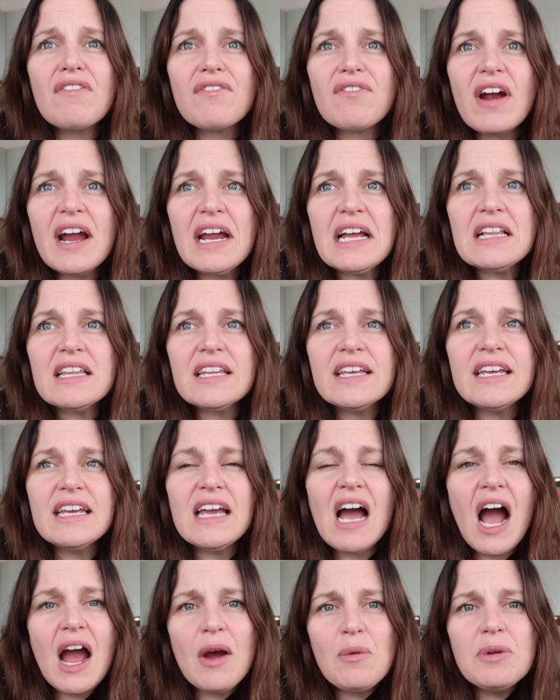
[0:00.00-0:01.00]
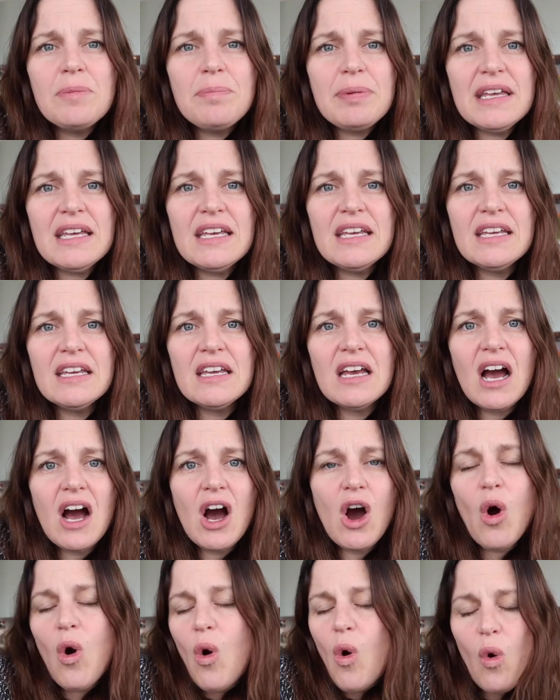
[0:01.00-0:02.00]
frankly, I would be
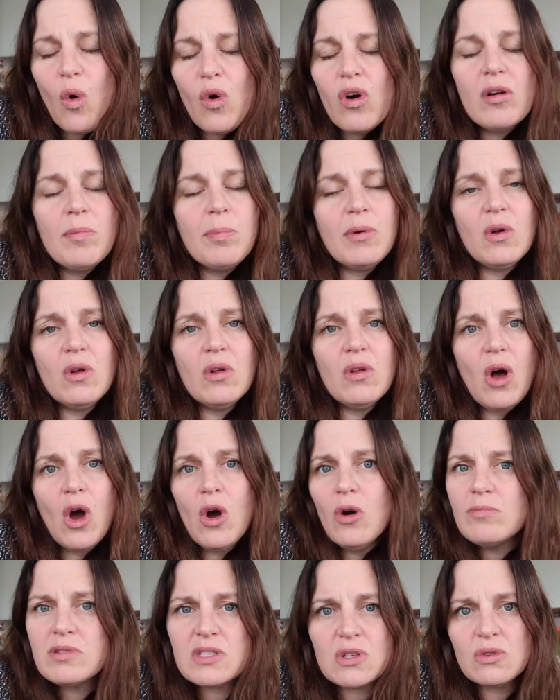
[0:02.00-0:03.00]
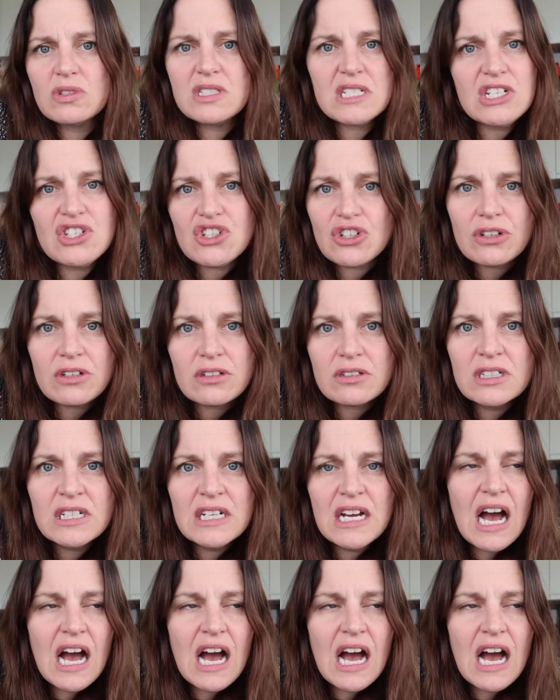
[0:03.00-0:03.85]
a horrible homeschool teacher.